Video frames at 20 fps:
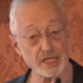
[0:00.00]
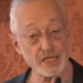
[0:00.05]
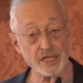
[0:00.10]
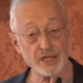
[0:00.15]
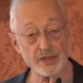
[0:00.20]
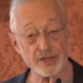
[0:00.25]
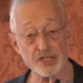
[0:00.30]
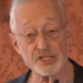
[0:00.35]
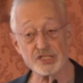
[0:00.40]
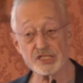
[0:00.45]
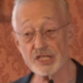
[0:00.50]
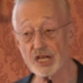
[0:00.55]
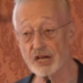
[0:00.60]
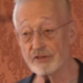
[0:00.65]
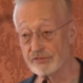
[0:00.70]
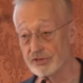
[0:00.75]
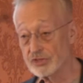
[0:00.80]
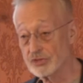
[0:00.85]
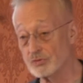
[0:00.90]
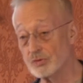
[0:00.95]
This
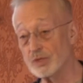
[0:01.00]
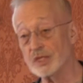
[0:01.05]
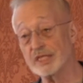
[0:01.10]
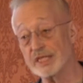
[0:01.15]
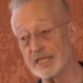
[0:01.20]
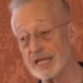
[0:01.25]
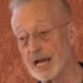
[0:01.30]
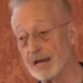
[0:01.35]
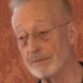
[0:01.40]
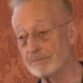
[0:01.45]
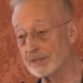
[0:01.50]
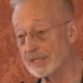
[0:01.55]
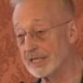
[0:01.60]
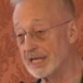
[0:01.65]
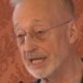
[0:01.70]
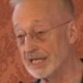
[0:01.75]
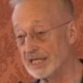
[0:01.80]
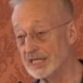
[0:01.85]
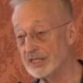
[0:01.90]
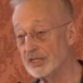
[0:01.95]
stuff is really
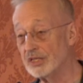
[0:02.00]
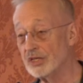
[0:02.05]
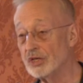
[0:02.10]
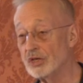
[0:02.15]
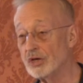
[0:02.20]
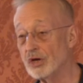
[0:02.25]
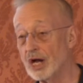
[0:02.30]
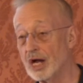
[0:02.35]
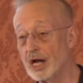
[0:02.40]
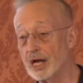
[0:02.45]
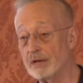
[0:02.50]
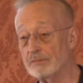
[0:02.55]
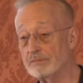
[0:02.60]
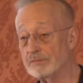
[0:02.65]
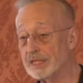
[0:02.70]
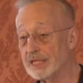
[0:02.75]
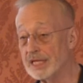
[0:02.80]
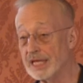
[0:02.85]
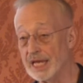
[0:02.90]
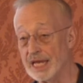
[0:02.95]
complicated,
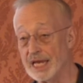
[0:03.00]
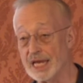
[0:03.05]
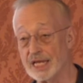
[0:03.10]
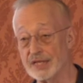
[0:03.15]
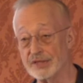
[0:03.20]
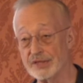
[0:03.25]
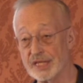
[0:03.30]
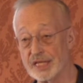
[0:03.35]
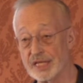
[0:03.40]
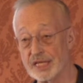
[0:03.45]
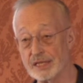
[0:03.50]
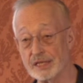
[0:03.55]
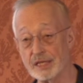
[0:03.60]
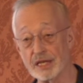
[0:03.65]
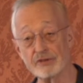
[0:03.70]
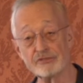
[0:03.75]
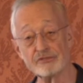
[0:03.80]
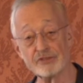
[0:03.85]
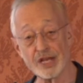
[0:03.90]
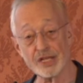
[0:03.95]
and
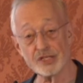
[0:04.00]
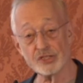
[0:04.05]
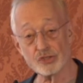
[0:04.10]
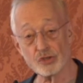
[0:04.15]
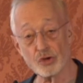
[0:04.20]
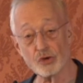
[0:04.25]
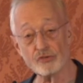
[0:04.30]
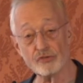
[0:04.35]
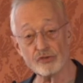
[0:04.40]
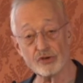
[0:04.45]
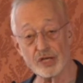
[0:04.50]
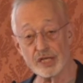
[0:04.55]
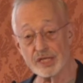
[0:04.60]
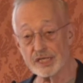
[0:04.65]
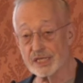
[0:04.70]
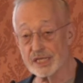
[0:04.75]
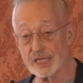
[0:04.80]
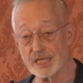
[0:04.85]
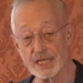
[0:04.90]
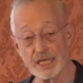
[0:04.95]
the fights over
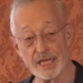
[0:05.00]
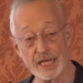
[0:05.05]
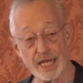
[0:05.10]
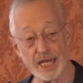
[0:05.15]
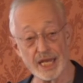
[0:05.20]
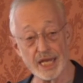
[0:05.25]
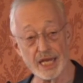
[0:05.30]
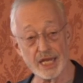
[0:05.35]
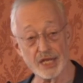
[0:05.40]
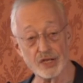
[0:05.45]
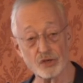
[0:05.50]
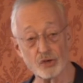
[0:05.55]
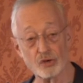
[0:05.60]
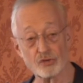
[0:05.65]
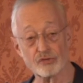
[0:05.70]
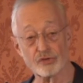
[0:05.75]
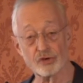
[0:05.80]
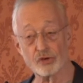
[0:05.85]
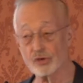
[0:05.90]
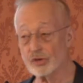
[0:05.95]
it and
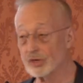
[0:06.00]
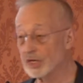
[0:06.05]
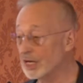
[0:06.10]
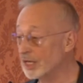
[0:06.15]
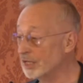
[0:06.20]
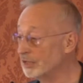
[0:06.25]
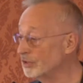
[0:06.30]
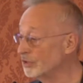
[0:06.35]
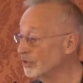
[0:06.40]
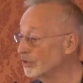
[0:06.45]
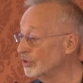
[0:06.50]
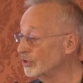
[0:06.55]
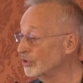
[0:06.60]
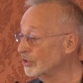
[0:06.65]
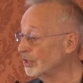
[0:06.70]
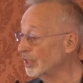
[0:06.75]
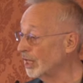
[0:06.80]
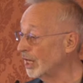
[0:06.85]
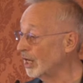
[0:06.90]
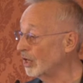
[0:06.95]
over
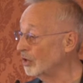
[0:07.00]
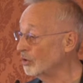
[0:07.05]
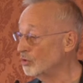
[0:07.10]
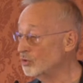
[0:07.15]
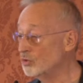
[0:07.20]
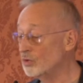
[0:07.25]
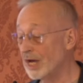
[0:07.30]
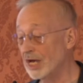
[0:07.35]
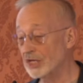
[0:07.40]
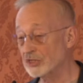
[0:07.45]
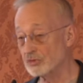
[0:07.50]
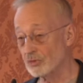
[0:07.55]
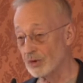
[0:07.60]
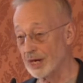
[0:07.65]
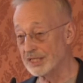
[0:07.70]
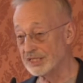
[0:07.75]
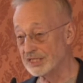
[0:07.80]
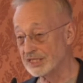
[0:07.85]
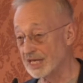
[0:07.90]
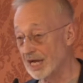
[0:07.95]
who has
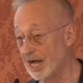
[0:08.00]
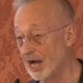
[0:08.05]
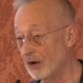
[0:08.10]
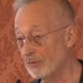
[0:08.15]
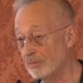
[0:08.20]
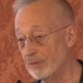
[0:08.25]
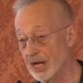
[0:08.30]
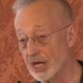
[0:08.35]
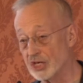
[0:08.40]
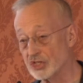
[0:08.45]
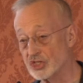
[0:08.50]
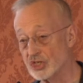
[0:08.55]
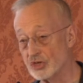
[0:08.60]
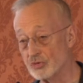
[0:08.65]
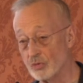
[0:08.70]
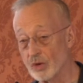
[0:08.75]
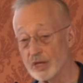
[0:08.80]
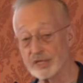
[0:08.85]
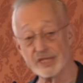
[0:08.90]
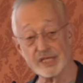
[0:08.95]
rights to how much
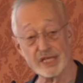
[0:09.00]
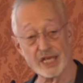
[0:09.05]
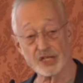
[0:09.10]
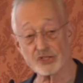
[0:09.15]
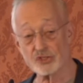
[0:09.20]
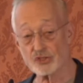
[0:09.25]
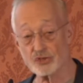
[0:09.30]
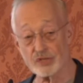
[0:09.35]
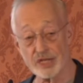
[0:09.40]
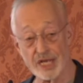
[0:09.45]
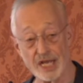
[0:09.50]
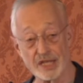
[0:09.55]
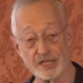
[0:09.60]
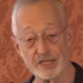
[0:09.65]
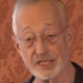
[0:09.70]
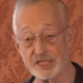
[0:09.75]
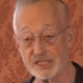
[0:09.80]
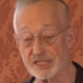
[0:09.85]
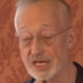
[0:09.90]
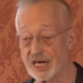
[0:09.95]
and what the
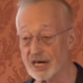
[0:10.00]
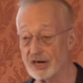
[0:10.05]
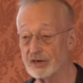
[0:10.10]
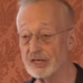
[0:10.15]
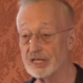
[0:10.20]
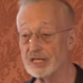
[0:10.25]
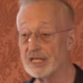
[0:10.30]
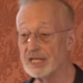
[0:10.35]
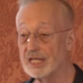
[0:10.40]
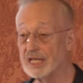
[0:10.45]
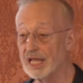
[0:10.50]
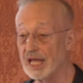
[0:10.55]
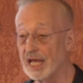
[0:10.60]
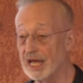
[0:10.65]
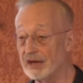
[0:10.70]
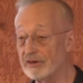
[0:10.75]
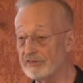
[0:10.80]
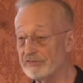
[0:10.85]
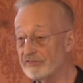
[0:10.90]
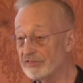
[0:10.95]
externalities are
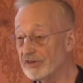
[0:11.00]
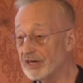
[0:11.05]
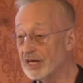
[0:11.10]
have